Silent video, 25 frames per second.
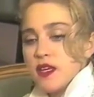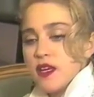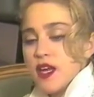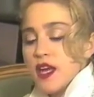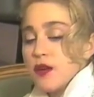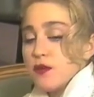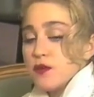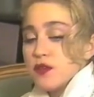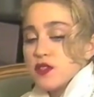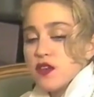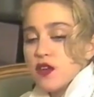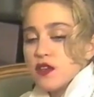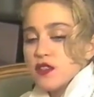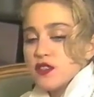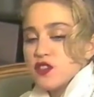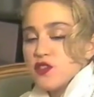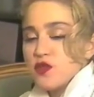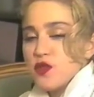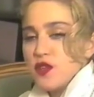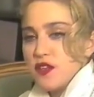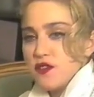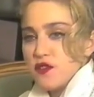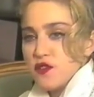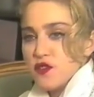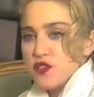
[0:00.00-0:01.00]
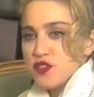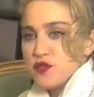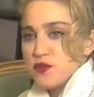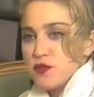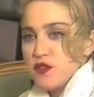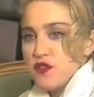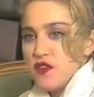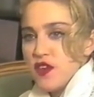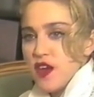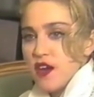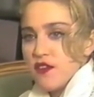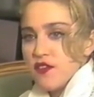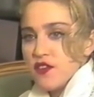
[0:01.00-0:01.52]
And it was also in the first
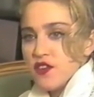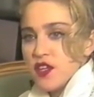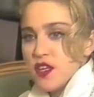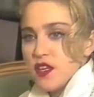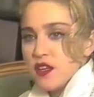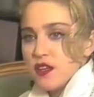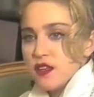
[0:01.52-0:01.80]
movie I ever did.